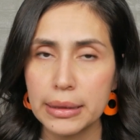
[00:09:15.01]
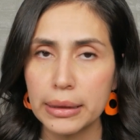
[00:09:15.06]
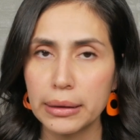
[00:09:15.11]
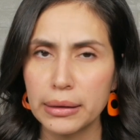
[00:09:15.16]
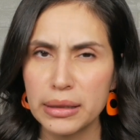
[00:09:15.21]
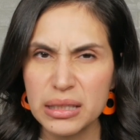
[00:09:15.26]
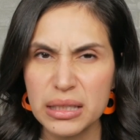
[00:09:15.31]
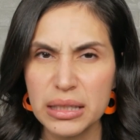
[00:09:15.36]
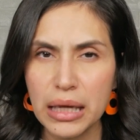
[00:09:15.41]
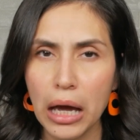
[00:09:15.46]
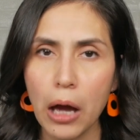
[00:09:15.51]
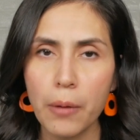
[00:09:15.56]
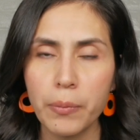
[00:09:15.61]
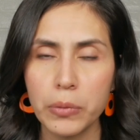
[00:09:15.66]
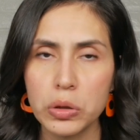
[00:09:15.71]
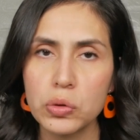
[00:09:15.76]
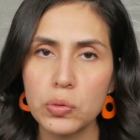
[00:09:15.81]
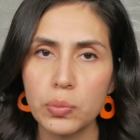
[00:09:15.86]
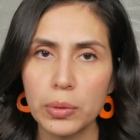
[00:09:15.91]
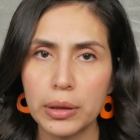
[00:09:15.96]
And this is how I'm
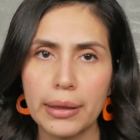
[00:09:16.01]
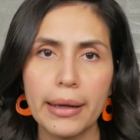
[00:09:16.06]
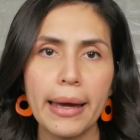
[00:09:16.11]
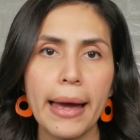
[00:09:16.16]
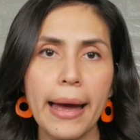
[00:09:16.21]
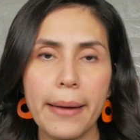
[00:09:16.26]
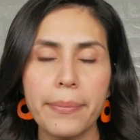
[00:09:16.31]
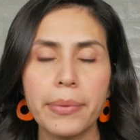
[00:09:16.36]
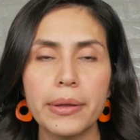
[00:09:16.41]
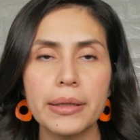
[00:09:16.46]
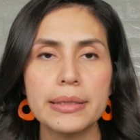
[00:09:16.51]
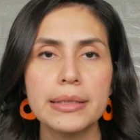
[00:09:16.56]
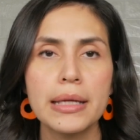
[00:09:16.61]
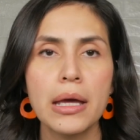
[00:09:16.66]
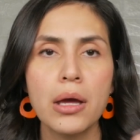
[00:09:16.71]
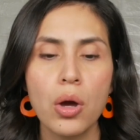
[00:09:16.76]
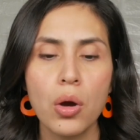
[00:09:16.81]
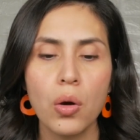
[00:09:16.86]
assuming it happens.